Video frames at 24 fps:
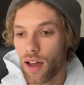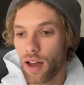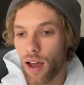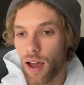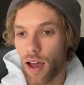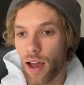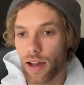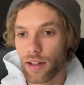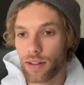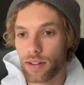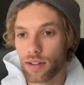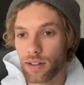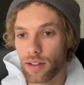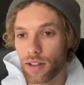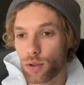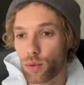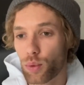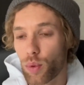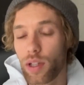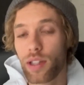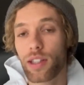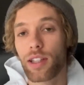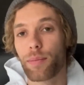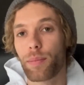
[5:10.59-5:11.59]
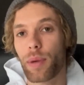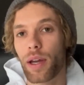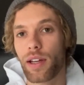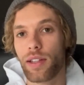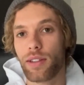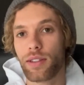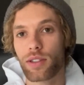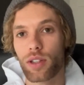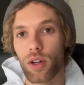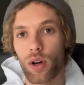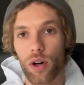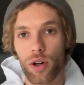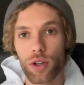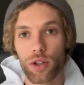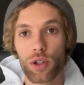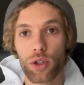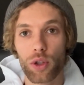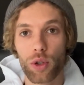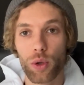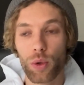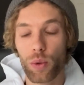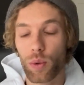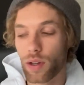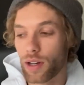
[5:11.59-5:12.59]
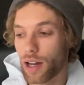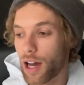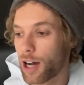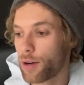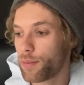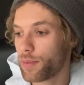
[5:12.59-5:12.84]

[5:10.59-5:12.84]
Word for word: And it really depends on you and how